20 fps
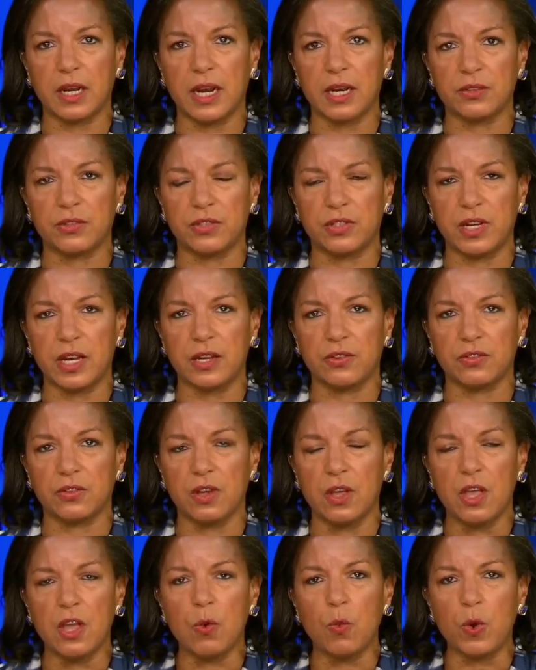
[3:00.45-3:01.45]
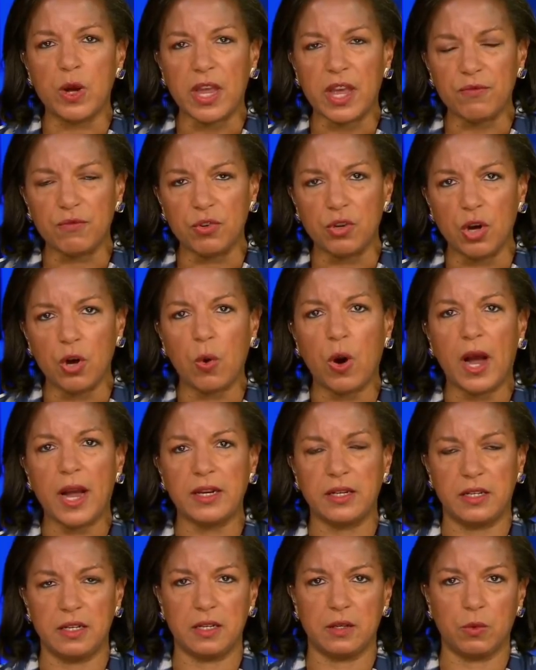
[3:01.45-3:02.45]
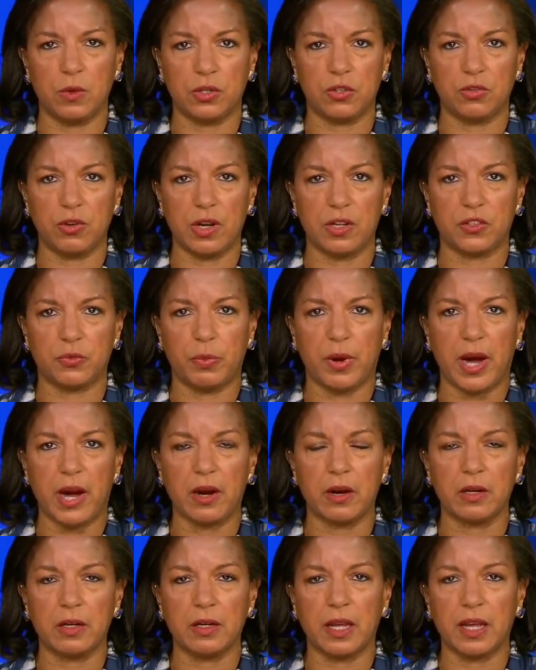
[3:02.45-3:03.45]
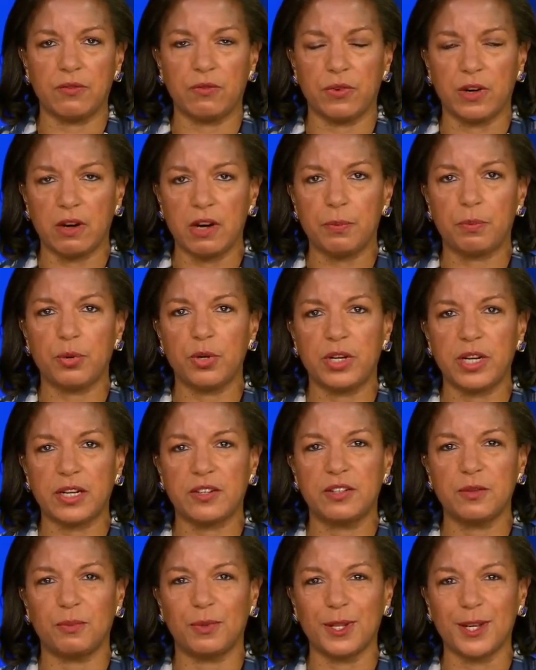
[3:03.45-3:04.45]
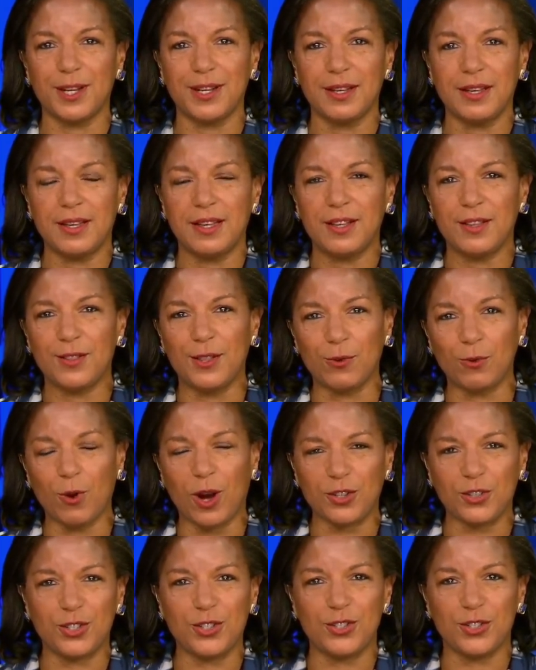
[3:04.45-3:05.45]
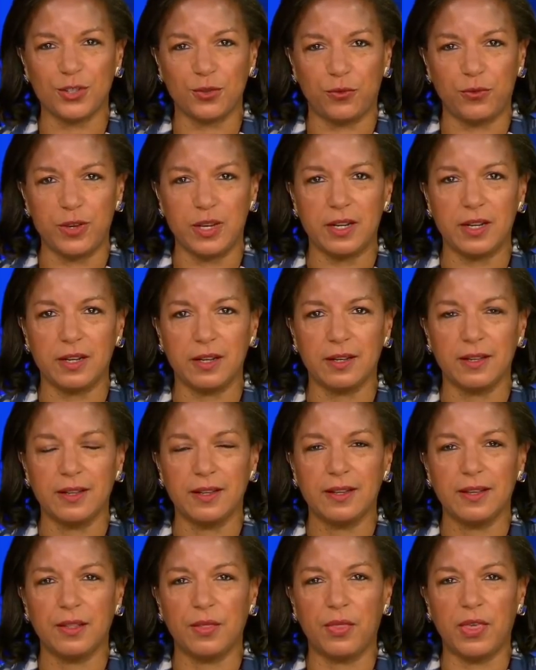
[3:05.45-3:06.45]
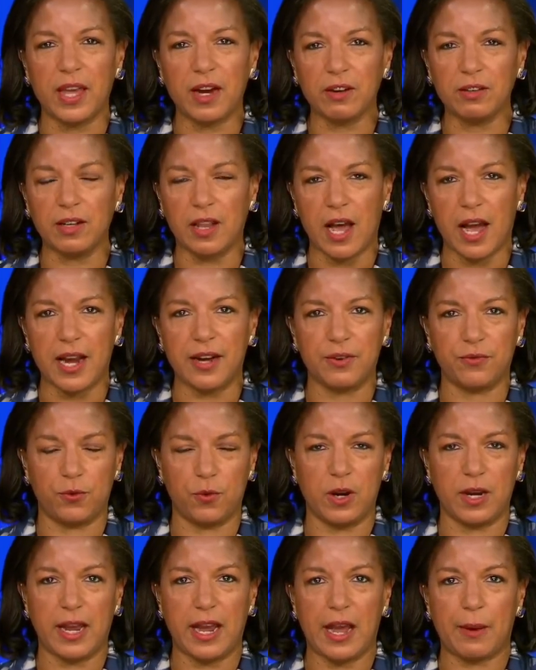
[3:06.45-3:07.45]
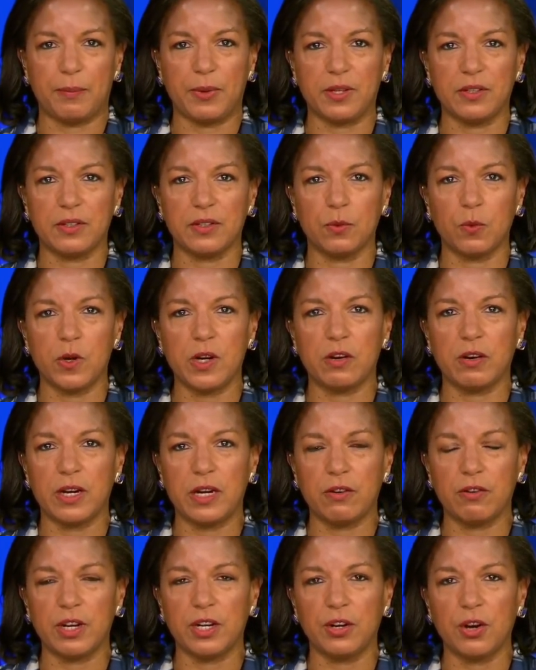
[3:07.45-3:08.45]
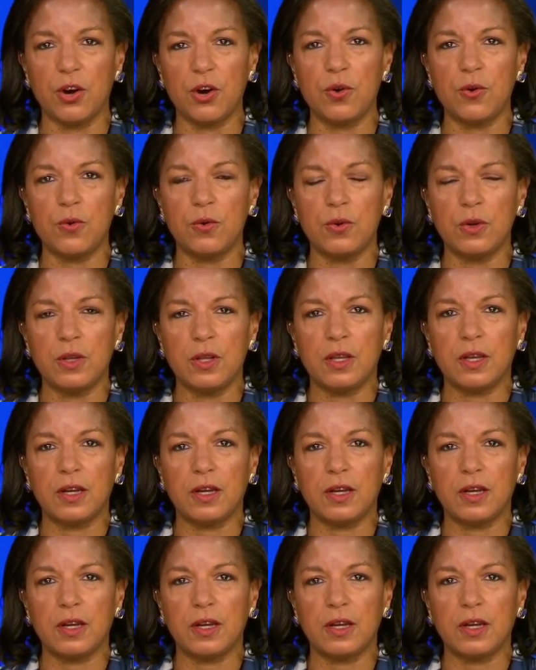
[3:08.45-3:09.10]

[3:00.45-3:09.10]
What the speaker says: United States. We have no idea what transpired, and very predictably, the Russians are feeding their line of what happened. We are hearing no